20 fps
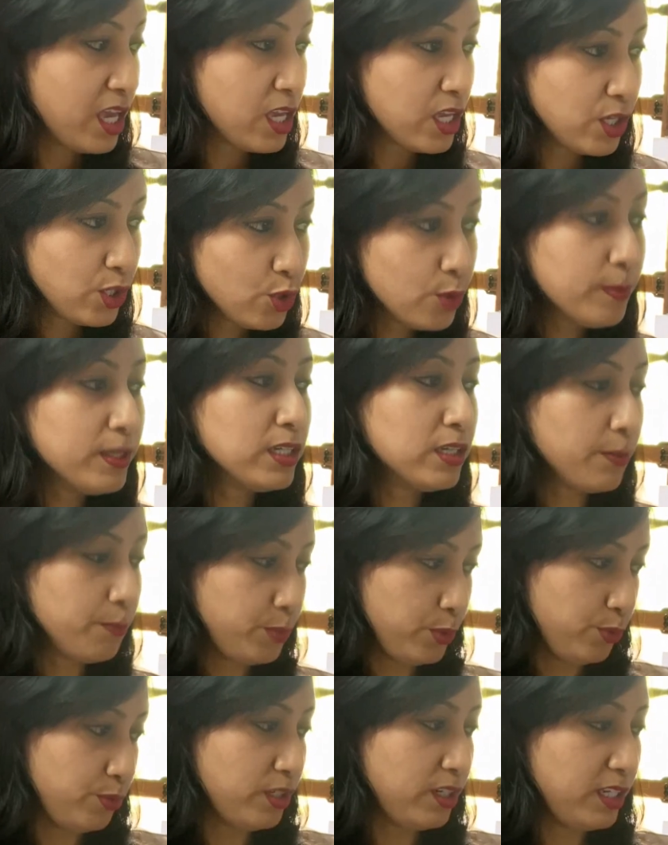
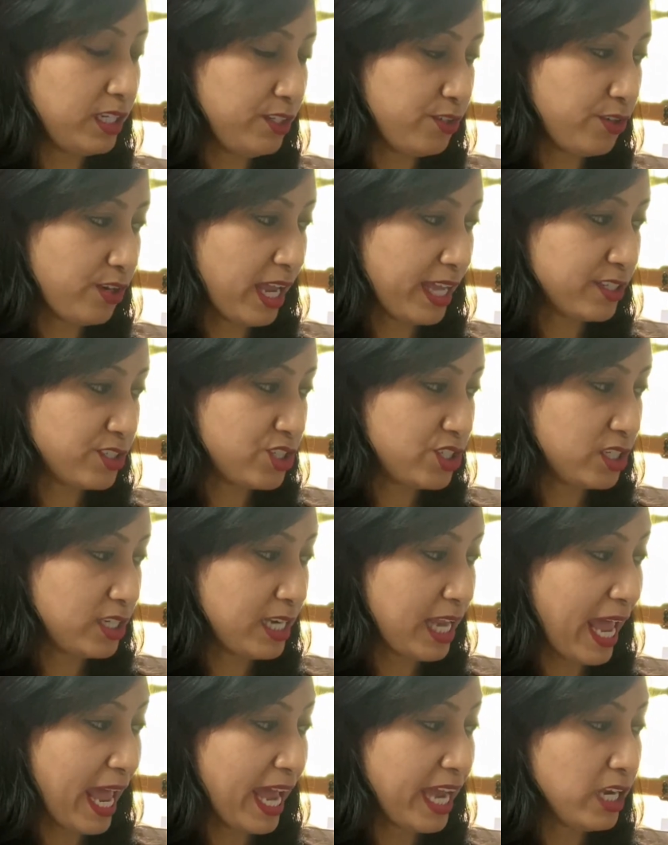Human-Computer
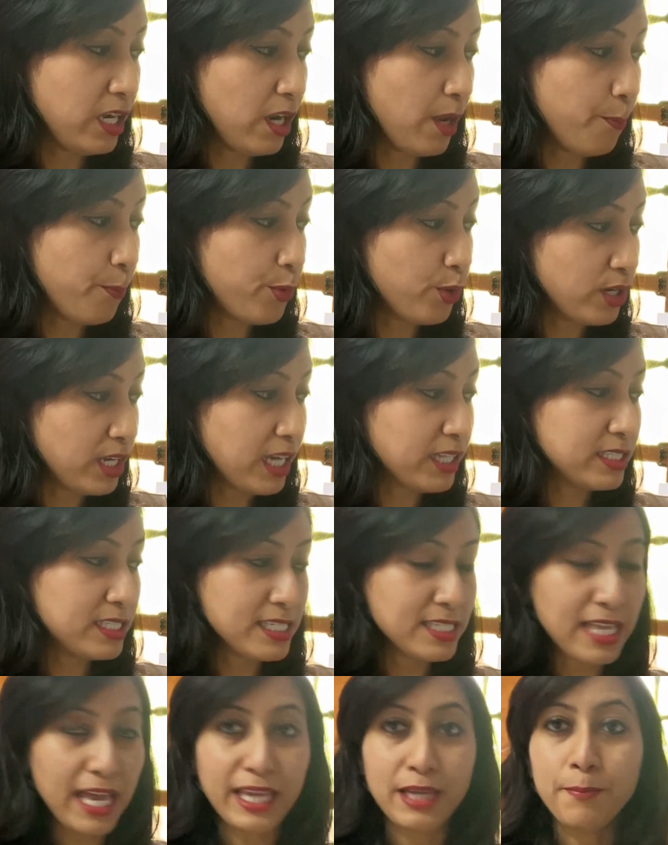Interaction and Product
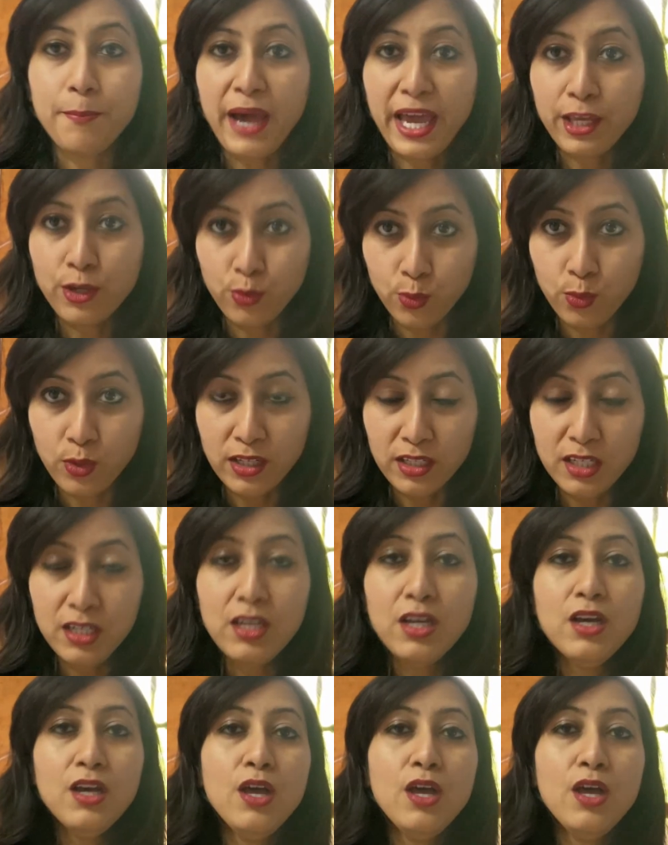Design by Google,